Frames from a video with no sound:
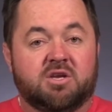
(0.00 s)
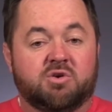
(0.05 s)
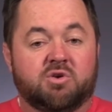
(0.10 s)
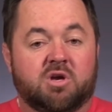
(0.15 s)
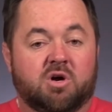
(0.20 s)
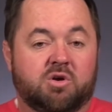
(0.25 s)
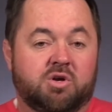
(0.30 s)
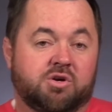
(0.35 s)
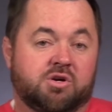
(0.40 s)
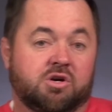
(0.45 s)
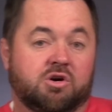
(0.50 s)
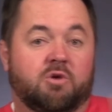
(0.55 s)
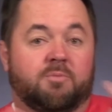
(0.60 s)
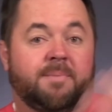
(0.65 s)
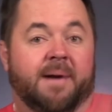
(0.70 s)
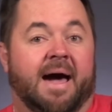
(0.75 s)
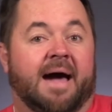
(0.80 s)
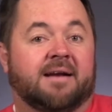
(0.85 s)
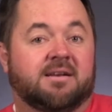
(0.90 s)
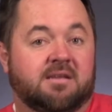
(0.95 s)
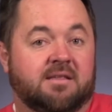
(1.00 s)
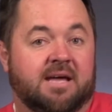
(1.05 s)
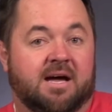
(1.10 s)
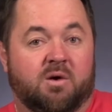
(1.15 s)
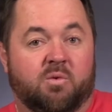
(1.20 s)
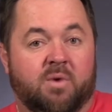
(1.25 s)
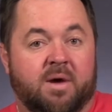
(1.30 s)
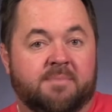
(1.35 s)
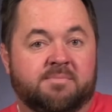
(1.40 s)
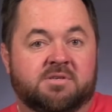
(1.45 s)
you can go back to
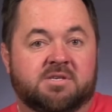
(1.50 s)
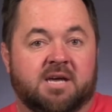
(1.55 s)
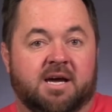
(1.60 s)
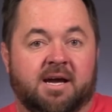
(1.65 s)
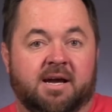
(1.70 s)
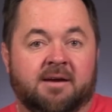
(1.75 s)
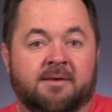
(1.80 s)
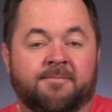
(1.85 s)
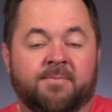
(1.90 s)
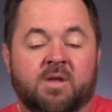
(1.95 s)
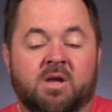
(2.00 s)
that website.